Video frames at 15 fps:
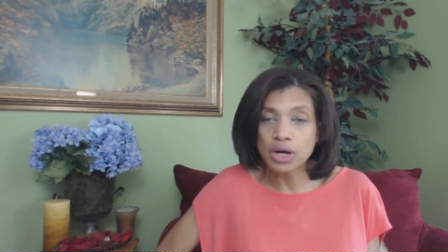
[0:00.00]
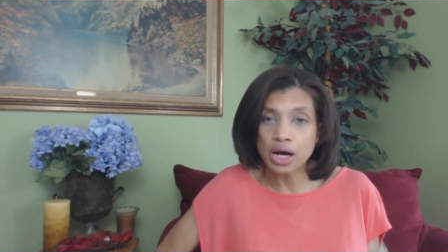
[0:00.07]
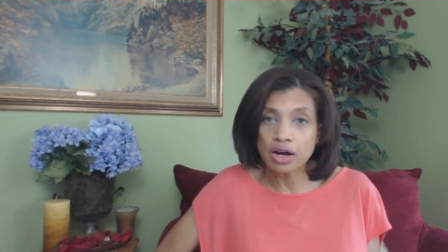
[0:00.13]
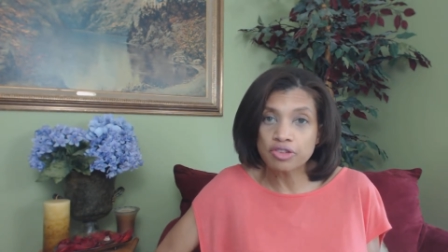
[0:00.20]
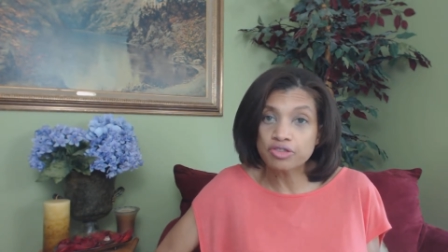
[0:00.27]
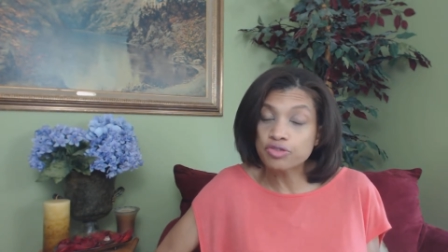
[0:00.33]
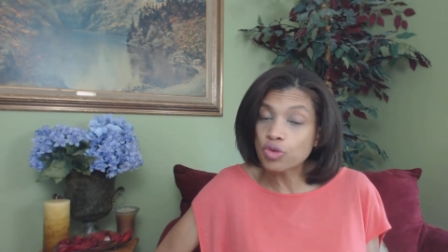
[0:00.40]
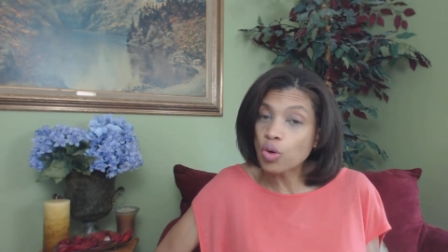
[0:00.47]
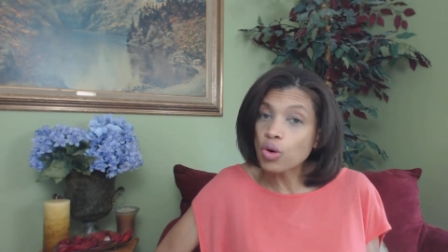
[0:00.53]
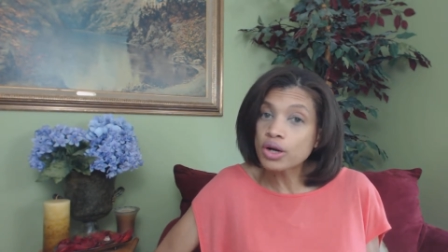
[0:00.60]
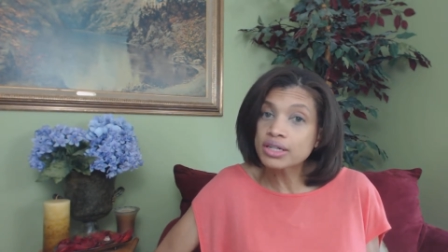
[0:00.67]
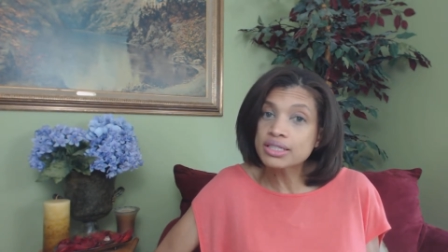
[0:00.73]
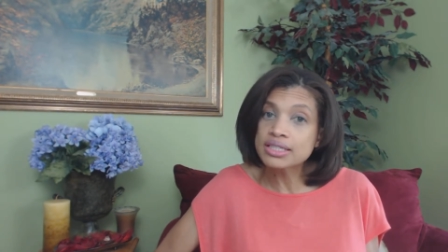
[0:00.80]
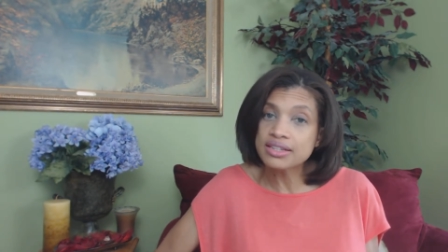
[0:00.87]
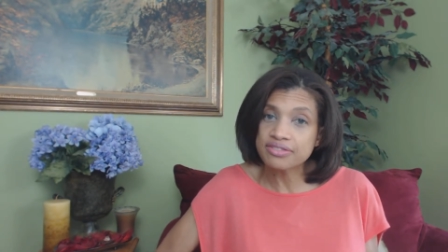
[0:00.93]
uh,
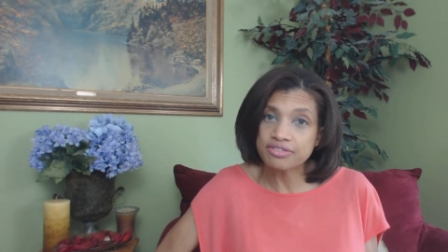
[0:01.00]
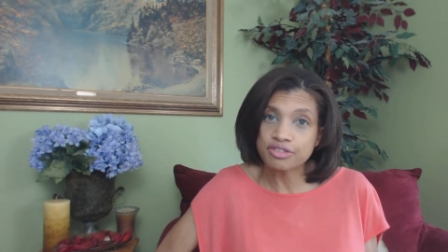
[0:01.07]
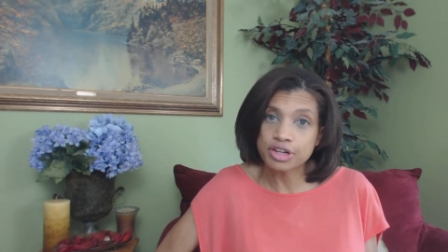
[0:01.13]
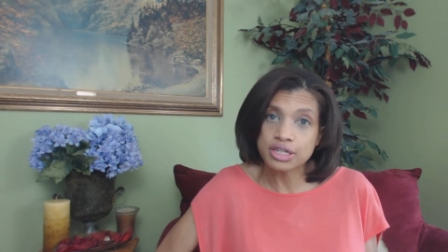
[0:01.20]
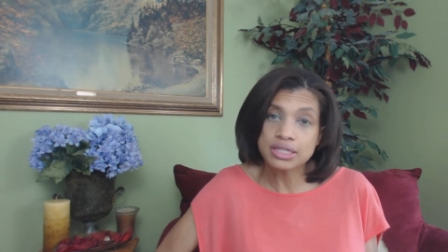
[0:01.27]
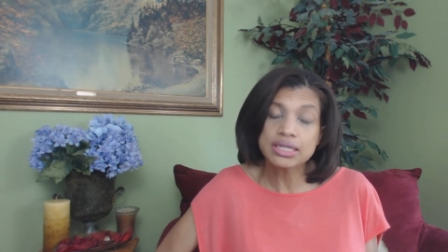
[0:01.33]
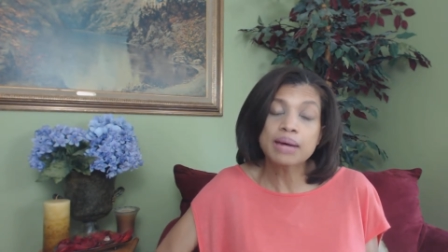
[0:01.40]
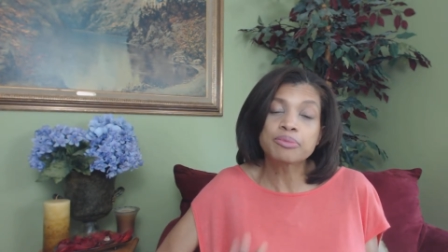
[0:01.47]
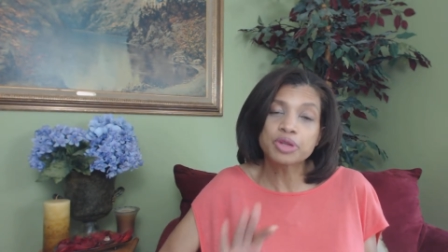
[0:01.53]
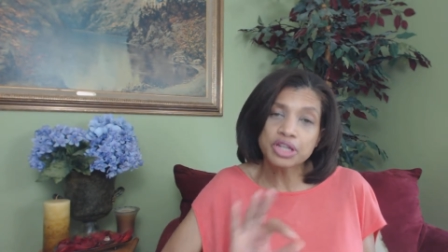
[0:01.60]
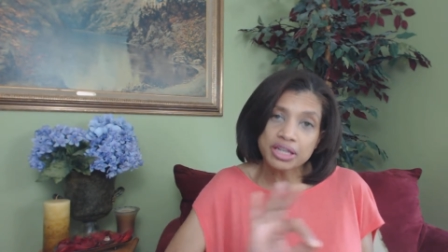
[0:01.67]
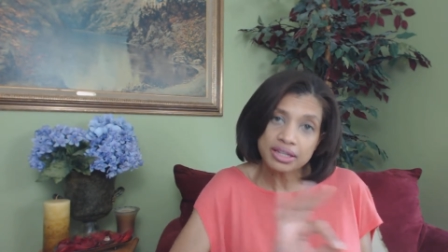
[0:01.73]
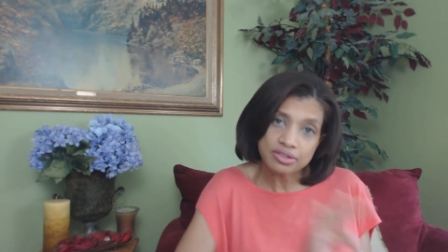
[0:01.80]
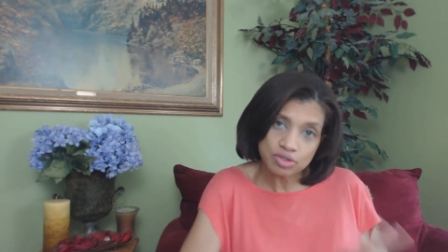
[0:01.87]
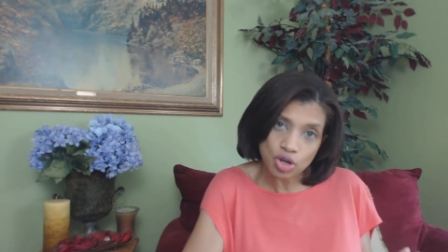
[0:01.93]
four different. I'm
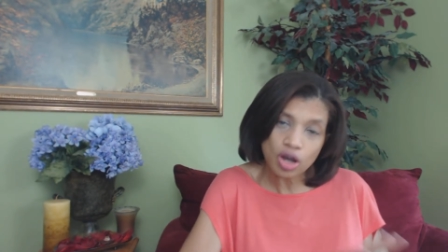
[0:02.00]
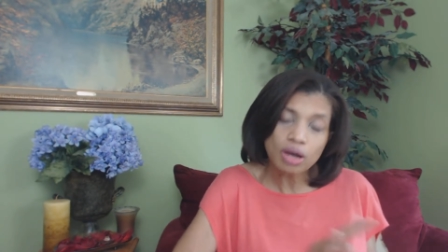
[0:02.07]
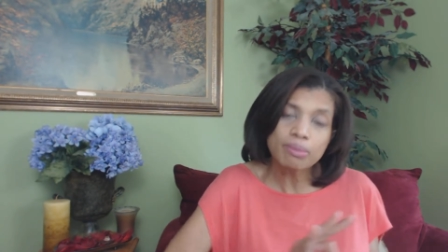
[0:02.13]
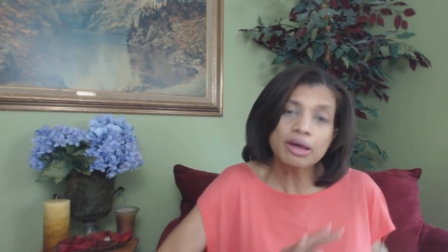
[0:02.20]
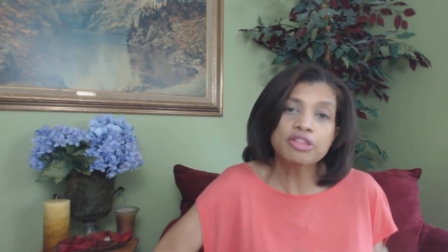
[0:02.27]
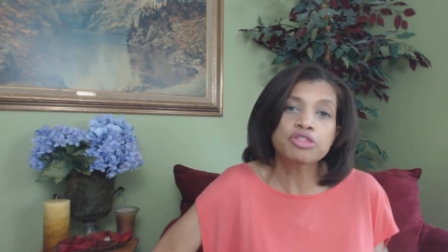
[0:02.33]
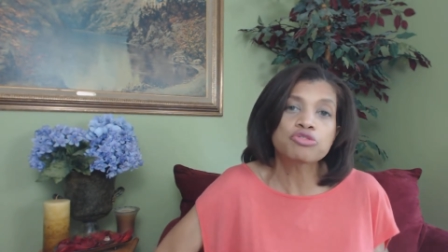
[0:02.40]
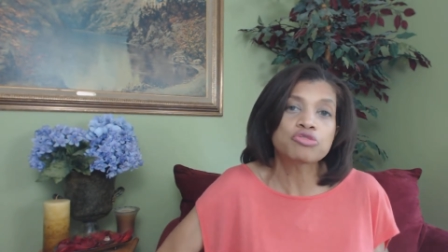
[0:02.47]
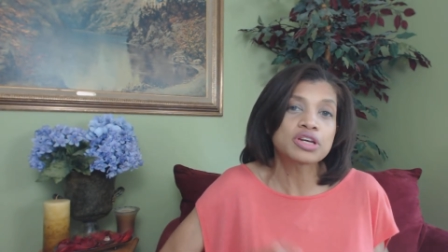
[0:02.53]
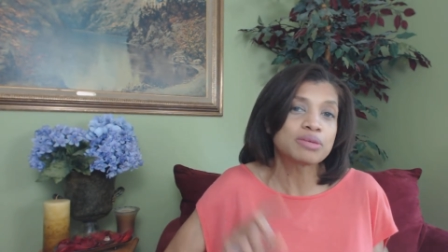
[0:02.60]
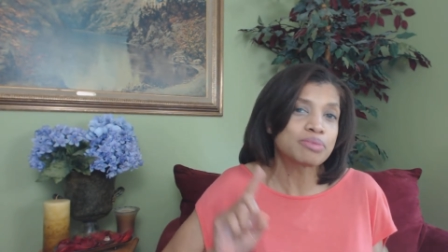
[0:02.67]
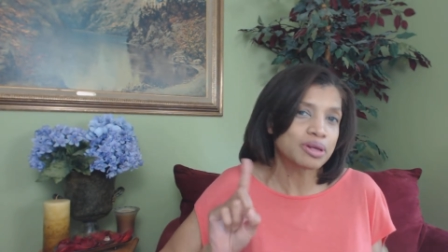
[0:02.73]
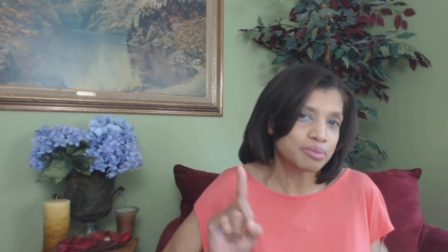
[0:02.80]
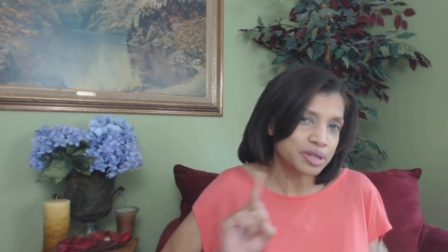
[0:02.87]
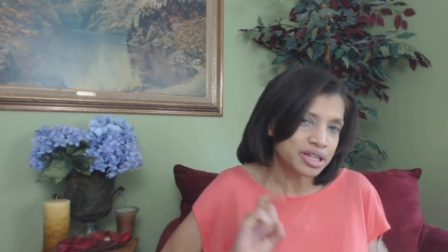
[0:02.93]
going to talk about
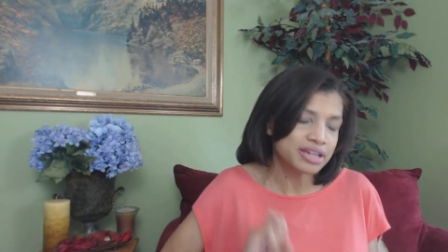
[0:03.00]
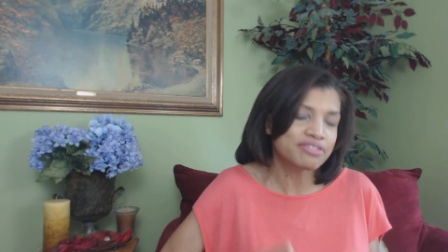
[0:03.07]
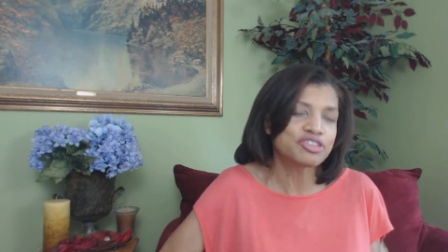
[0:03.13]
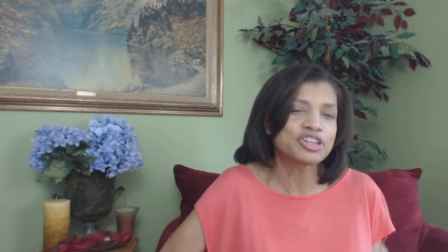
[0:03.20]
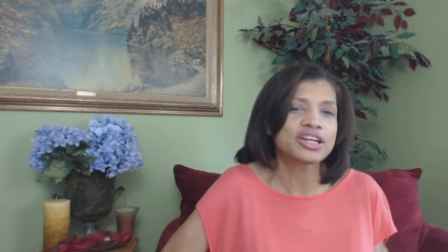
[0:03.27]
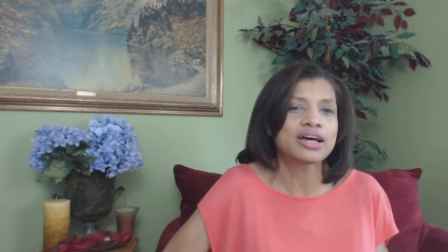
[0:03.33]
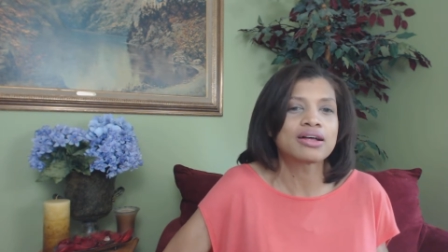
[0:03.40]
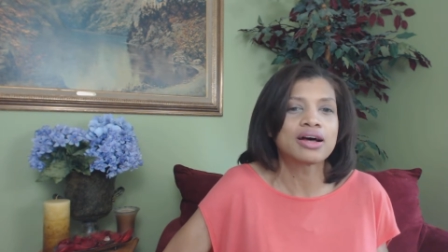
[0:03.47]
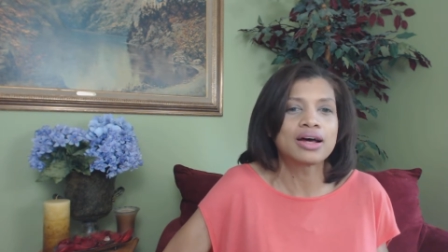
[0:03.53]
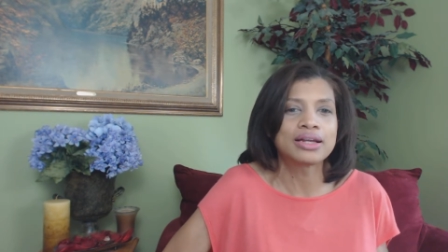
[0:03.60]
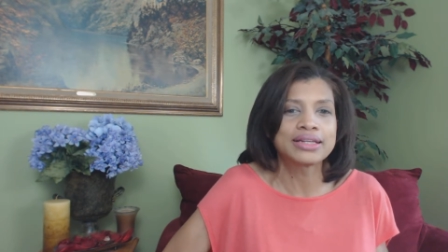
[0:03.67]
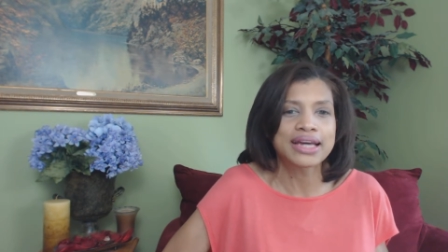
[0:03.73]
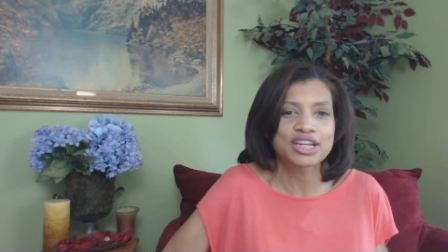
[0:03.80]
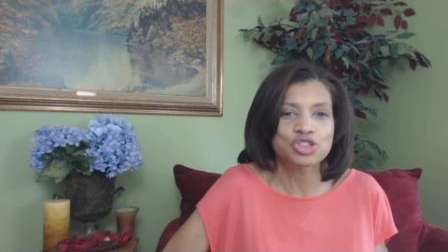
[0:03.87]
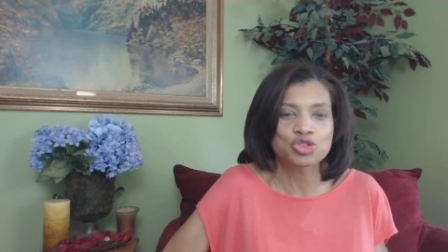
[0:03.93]
three, but I'm going to give you an,
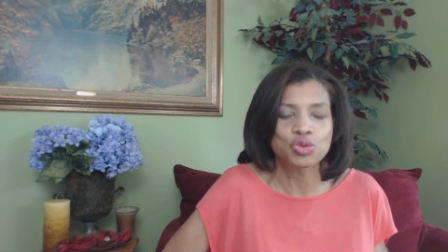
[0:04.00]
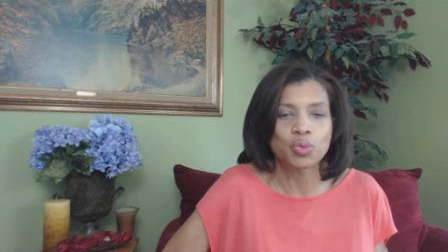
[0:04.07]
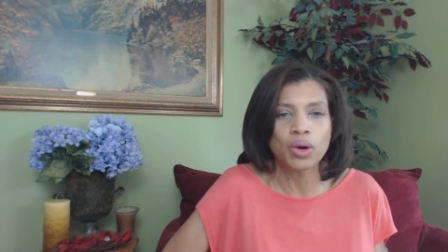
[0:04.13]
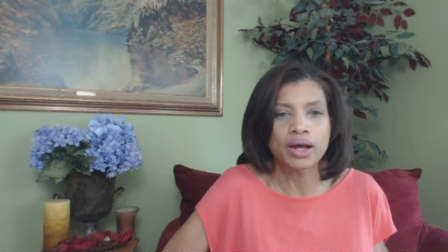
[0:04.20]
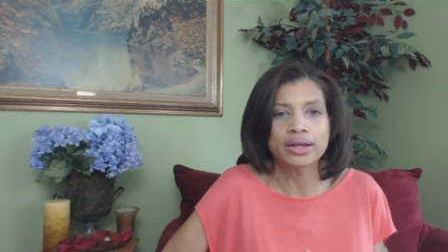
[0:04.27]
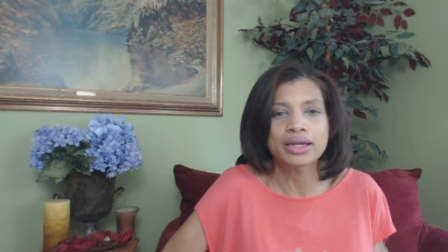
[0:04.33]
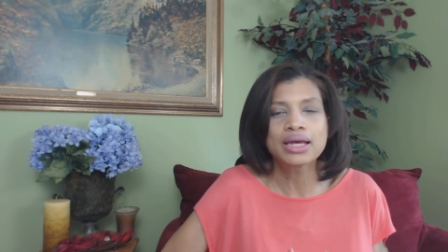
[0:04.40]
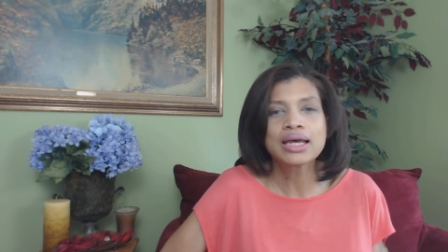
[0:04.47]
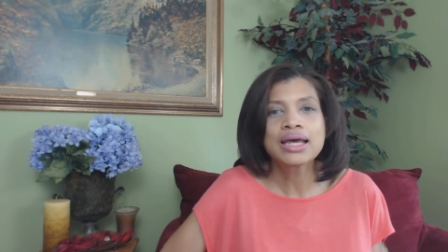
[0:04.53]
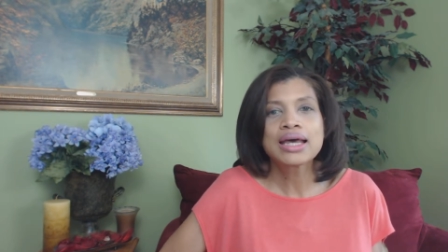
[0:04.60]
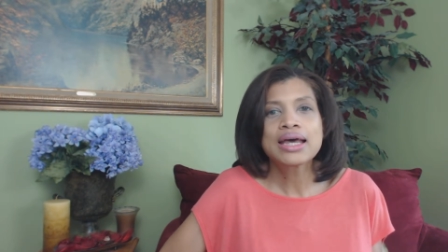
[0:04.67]
an extra one.